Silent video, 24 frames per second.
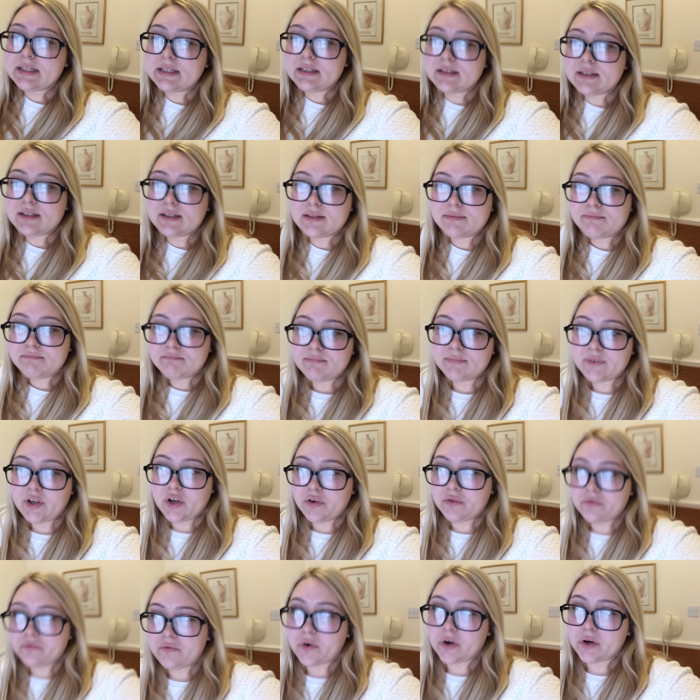and
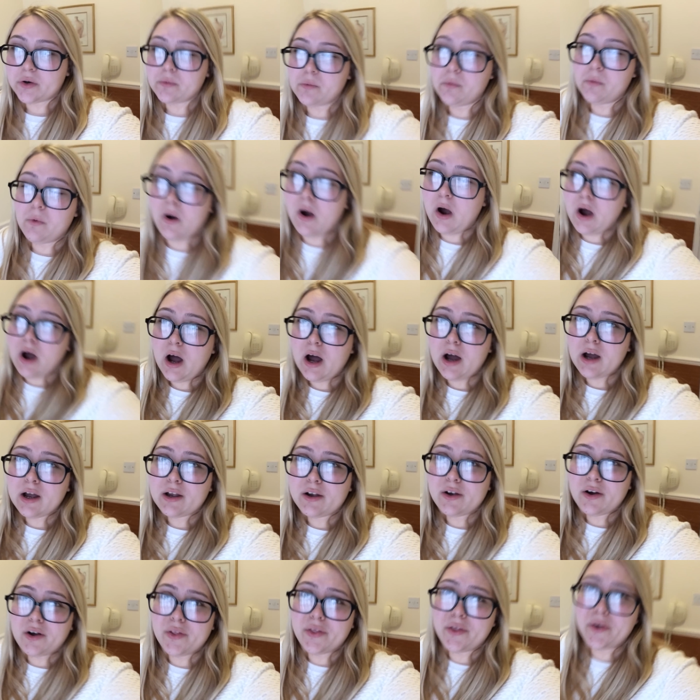go for a
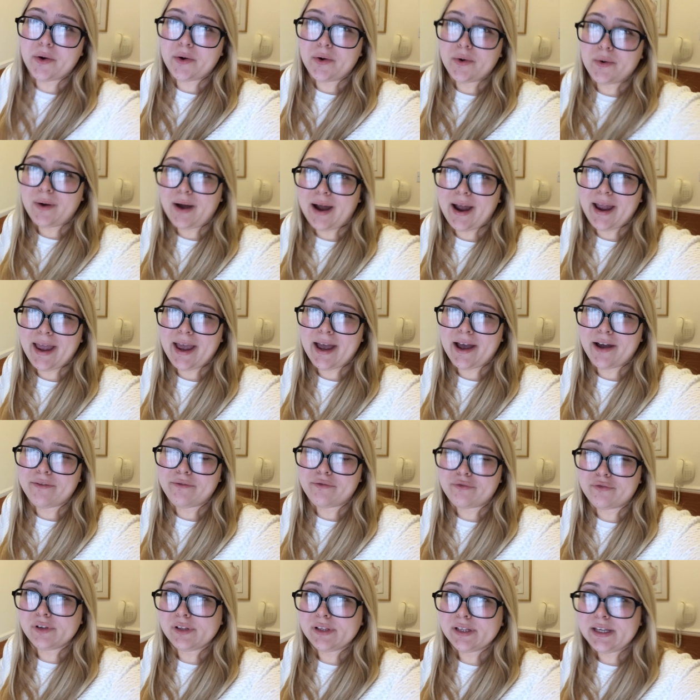walk although I
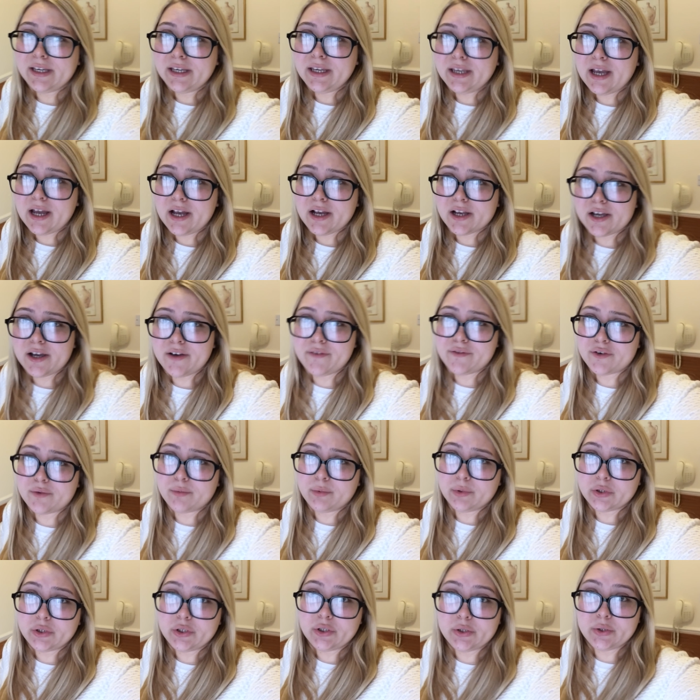have really
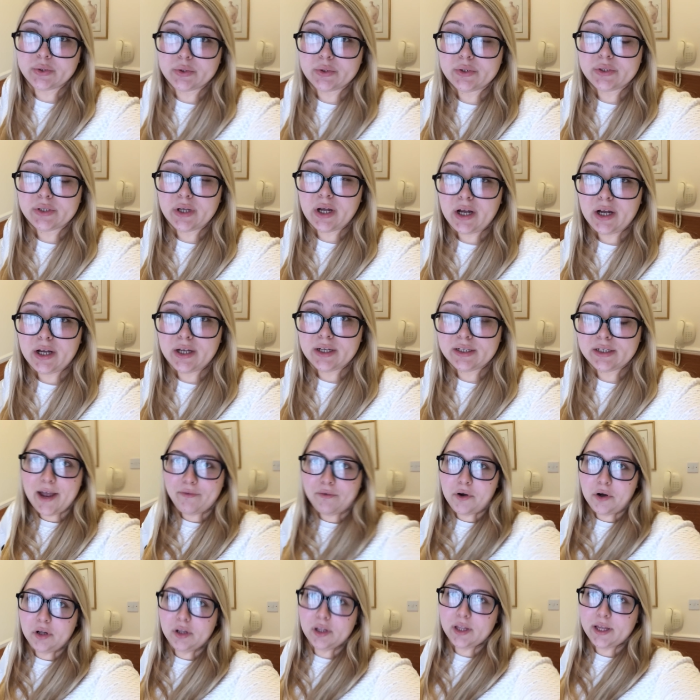uncomfortable shoes on I
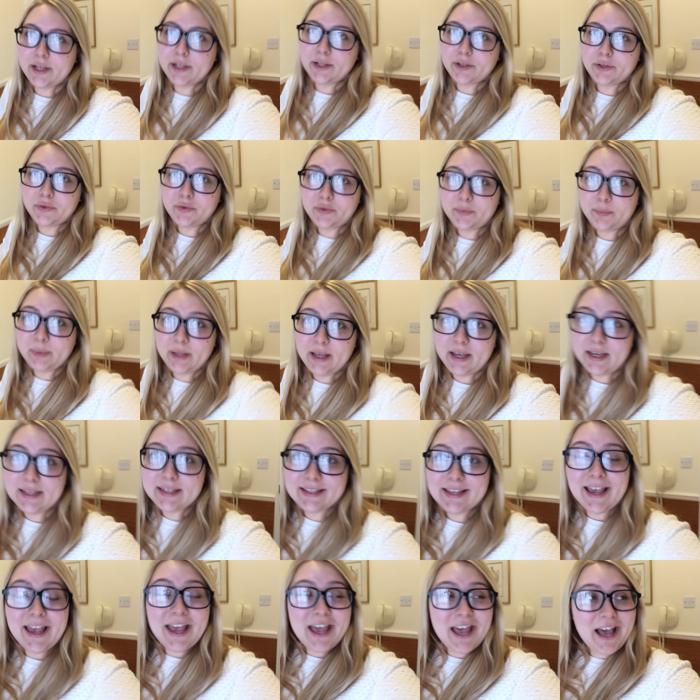have all at loose
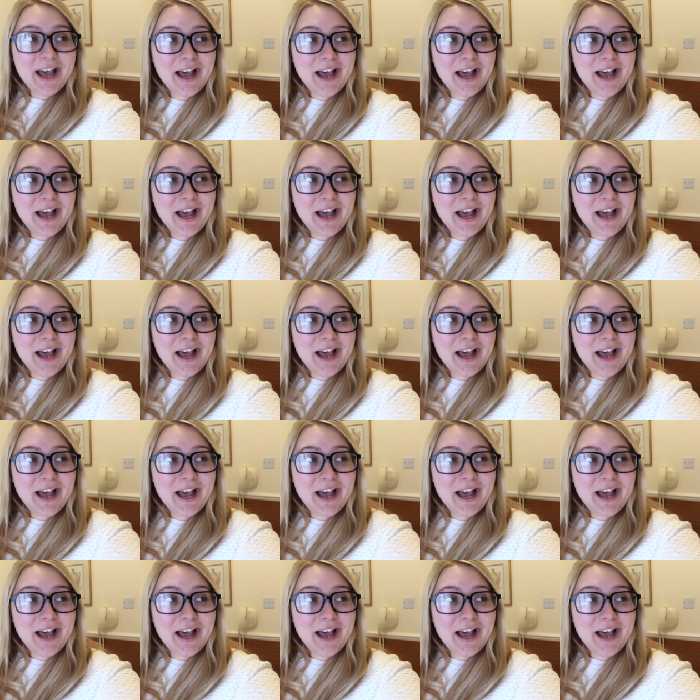place